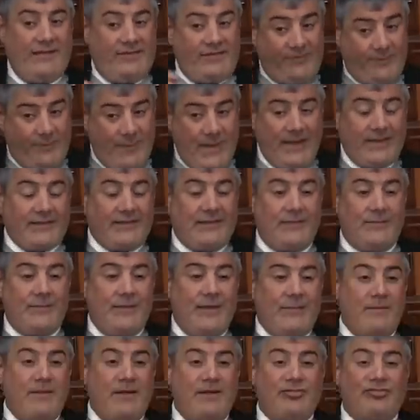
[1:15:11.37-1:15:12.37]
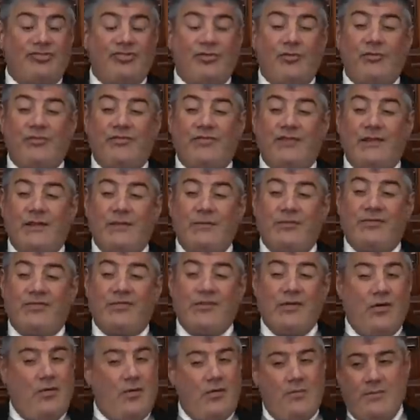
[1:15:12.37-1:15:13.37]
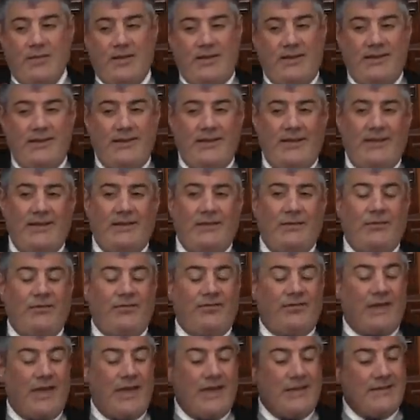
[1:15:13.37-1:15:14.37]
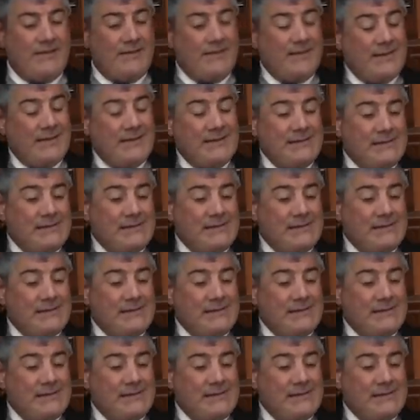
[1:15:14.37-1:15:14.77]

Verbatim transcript: they expected maybe in Jerusalem snow, but in the end it was rain.